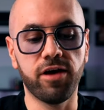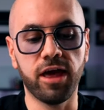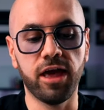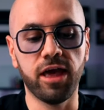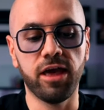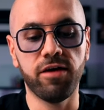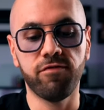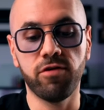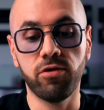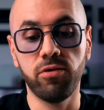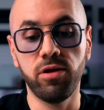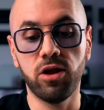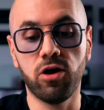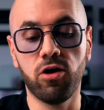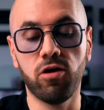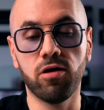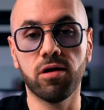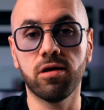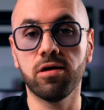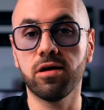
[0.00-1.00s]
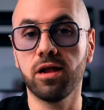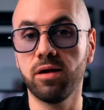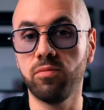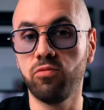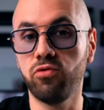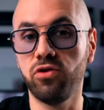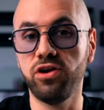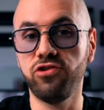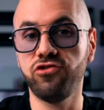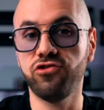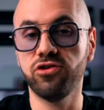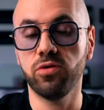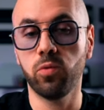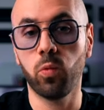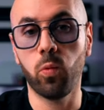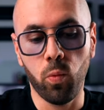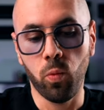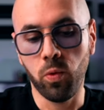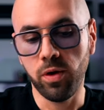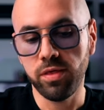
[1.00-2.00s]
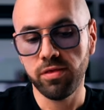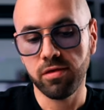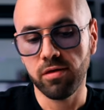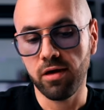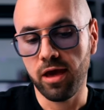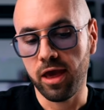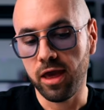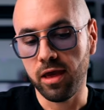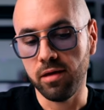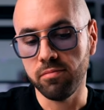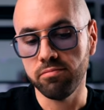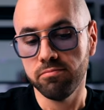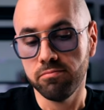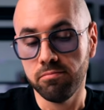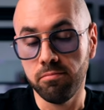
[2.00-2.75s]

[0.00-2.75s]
a very long collaboration with a